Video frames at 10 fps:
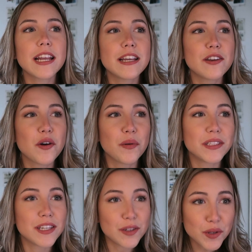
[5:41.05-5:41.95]
I didn't know
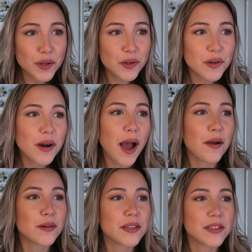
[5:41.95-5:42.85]
what to do.
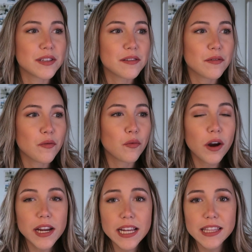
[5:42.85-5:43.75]
I was
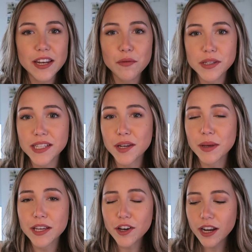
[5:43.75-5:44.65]
worried that it wasn't going
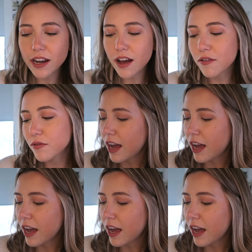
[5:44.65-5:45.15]
to be good enough.